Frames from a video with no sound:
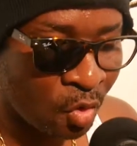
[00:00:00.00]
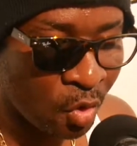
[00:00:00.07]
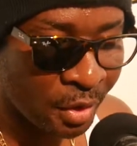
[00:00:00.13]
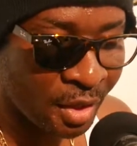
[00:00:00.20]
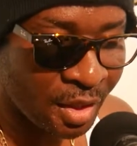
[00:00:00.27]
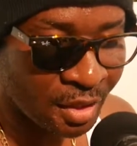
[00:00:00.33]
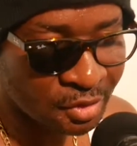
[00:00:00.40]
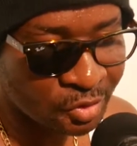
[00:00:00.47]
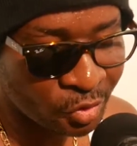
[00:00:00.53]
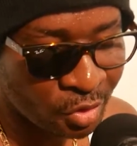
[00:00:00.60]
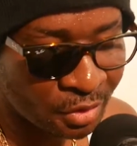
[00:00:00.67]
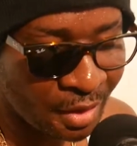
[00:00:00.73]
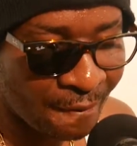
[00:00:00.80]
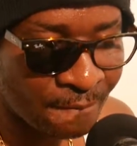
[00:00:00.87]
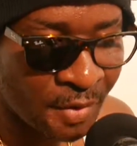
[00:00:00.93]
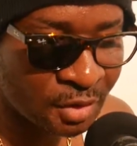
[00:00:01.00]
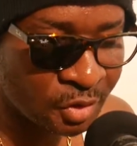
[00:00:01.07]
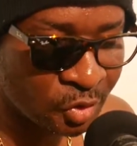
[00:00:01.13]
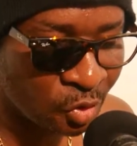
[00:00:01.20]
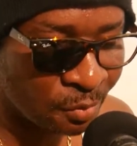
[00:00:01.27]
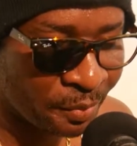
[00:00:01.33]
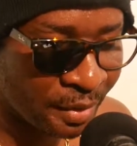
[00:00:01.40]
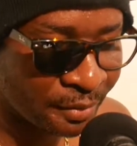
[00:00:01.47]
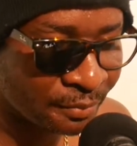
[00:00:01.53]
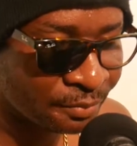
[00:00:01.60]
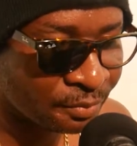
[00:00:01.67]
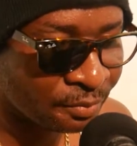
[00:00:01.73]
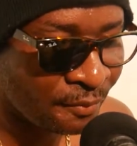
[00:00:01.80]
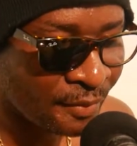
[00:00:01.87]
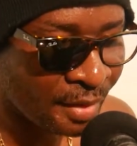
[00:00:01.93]
Go to the concert and mash you up and
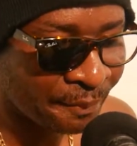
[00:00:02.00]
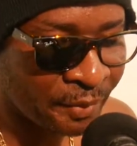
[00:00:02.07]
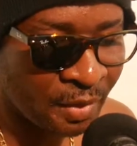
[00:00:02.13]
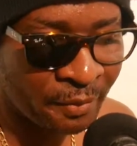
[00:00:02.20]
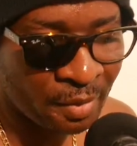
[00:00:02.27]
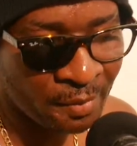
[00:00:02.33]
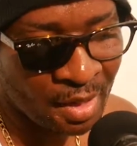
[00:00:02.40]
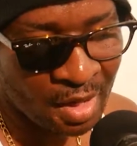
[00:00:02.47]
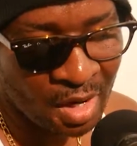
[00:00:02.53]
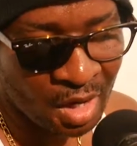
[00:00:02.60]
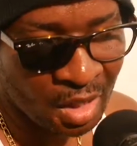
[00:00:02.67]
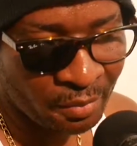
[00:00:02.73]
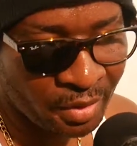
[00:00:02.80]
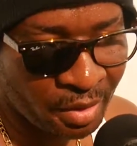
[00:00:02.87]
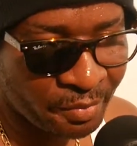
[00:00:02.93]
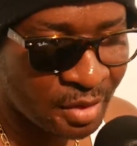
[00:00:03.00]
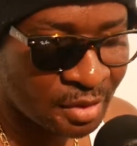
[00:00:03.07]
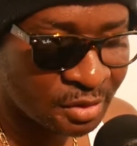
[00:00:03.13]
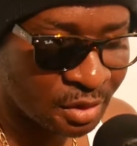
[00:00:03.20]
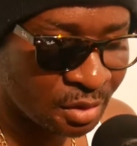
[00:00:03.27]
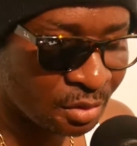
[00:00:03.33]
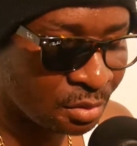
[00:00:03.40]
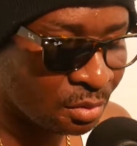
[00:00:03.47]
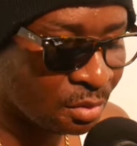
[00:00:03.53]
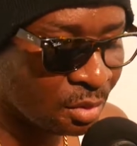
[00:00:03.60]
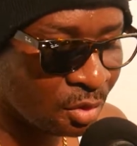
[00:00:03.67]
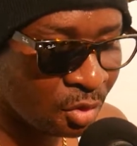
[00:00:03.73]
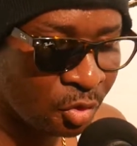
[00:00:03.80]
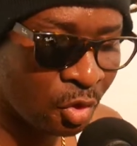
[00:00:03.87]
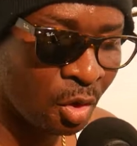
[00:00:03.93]
people might call me and I say,
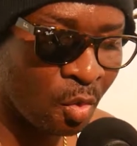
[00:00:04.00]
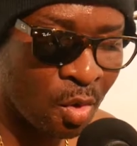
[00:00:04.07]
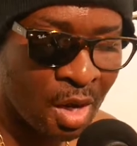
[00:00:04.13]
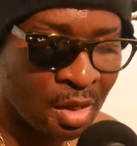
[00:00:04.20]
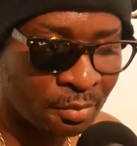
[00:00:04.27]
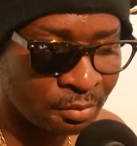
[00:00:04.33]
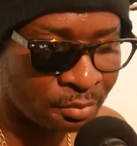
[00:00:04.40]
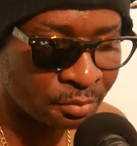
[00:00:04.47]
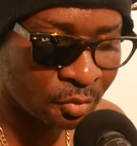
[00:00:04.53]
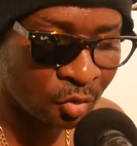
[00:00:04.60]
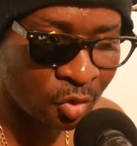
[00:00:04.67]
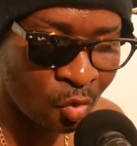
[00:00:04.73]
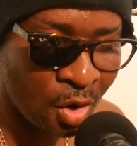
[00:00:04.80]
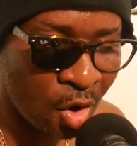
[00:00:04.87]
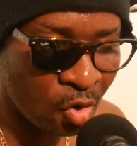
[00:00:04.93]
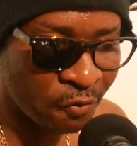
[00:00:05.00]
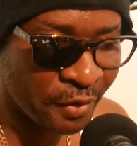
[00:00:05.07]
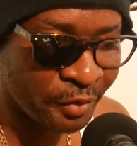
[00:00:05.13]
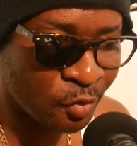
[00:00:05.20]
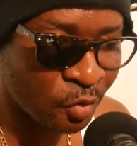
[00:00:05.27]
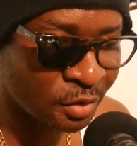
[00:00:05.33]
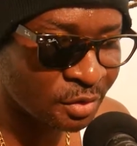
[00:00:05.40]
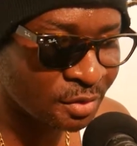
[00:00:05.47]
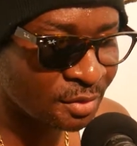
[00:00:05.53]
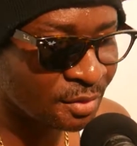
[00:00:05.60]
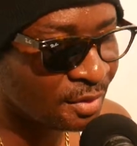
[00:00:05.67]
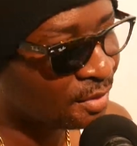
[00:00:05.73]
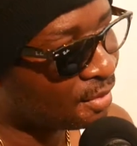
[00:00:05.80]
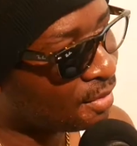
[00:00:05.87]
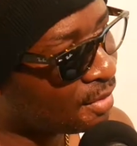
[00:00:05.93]
yo, what happened? You don't want overdose?
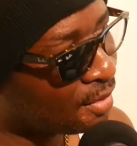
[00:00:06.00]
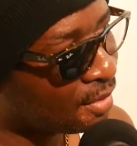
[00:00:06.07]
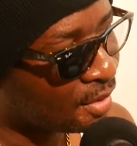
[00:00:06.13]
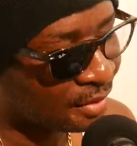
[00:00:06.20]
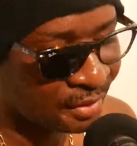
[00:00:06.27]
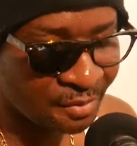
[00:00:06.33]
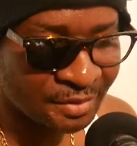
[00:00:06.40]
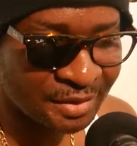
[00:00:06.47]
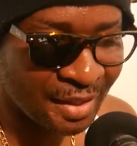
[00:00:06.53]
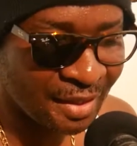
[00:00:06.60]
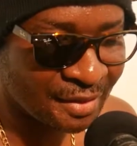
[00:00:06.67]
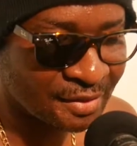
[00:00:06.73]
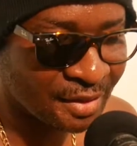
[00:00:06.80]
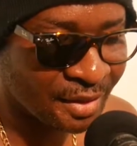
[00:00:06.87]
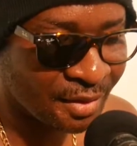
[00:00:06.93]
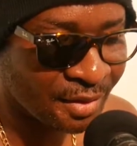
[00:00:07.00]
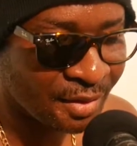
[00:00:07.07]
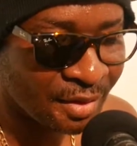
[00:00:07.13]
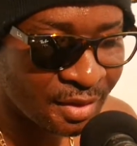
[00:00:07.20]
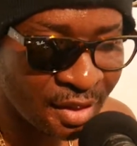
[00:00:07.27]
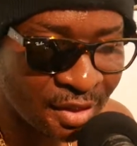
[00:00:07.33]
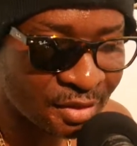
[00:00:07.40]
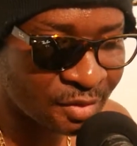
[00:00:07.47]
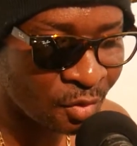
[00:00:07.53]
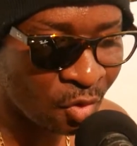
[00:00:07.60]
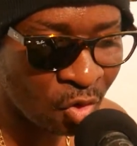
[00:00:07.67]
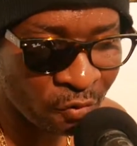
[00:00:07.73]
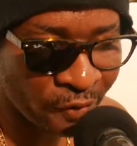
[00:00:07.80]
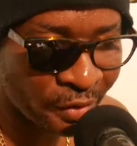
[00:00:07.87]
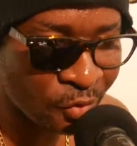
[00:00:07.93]
And them start say, yes,
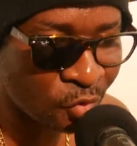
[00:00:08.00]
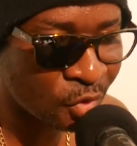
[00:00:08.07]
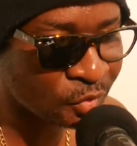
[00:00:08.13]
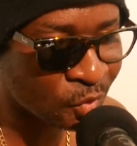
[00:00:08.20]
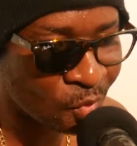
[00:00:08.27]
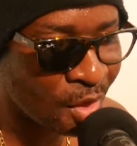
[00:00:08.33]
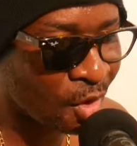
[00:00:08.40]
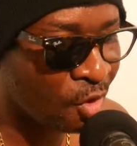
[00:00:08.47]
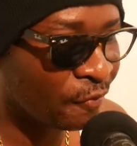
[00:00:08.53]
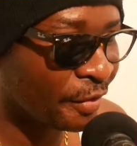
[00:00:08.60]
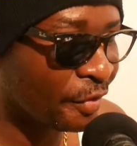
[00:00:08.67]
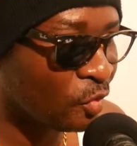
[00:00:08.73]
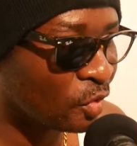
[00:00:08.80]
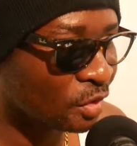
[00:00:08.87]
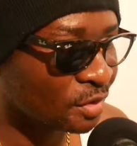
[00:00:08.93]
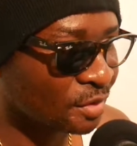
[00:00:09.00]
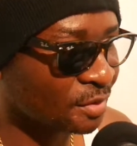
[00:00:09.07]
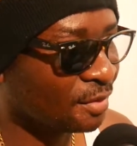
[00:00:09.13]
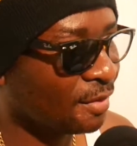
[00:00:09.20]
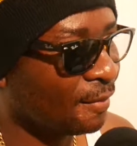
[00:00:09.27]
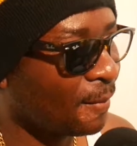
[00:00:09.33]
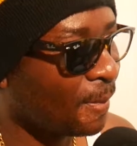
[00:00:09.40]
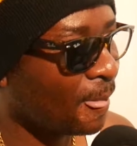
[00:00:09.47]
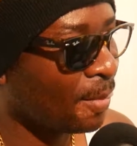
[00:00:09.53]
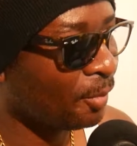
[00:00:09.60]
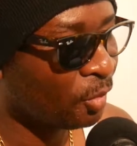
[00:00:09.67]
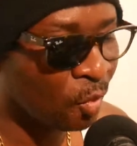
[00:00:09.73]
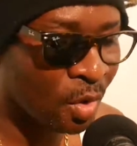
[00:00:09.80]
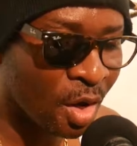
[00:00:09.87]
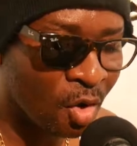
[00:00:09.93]
overdose, we want overdose.
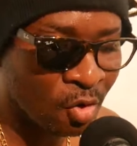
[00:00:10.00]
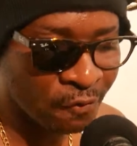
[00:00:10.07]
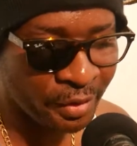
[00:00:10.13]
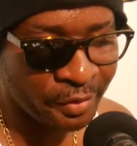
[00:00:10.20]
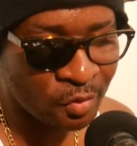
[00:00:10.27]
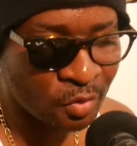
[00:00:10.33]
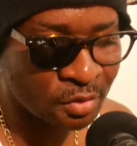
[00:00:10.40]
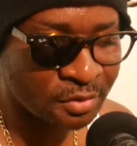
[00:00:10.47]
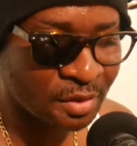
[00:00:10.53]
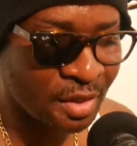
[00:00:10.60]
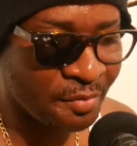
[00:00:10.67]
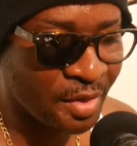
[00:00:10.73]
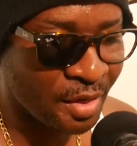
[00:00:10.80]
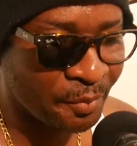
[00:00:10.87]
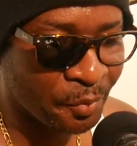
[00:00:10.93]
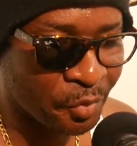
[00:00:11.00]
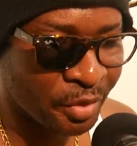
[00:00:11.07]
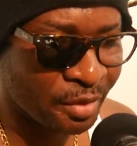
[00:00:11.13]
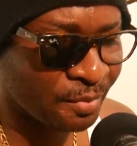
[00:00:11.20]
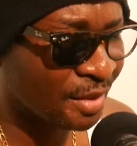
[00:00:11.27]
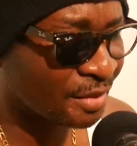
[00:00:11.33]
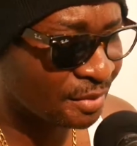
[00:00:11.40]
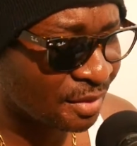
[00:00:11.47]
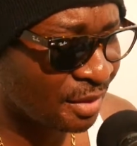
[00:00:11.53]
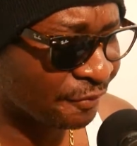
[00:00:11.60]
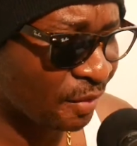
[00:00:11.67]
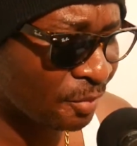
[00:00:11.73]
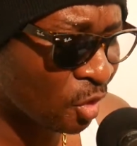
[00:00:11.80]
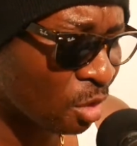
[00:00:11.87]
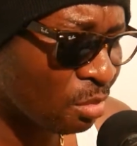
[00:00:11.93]
We want overdose. I mean, I pray,
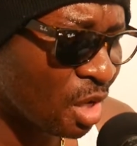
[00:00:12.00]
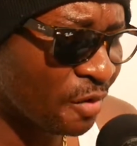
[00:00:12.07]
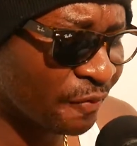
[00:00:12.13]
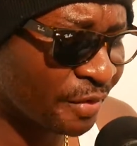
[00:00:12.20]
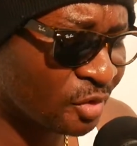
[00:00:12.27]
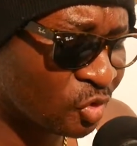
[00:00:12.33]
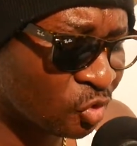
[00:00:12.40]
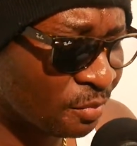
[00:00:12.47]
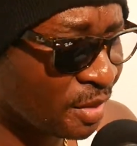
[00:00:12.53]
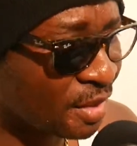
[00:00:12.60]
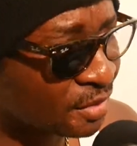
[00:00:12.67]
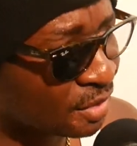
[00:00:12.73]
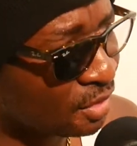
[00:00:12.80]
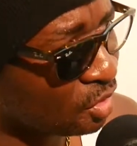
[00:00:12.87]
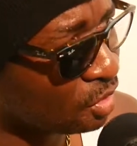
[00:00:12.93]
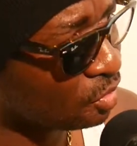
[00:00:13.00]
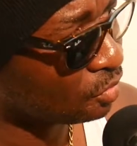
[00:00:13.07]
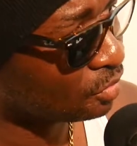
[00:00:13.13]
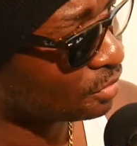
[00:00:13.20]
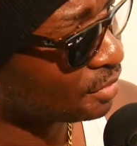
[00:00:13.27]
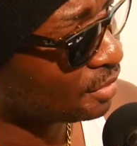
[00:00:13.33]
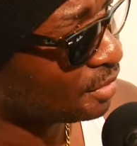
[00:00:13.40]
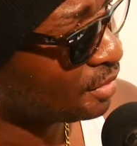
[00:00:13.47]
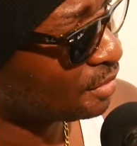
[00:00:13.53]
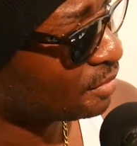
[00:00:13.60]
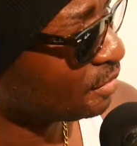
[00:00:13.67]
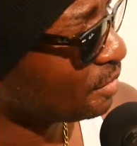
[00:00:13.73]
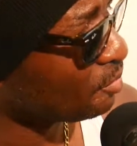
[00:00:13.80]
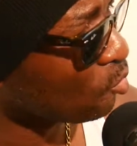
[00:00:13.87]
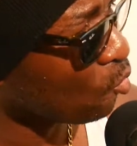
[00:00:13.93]
after I come off of the show, I say, yo,
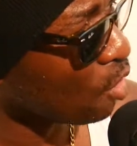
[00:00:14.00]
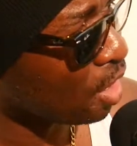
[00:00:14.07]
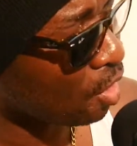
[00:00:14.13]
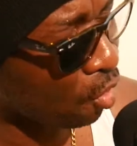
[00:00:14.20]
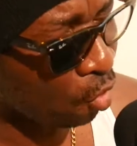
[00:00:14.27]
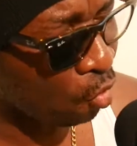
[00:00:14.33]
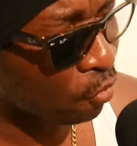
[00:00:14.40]
them want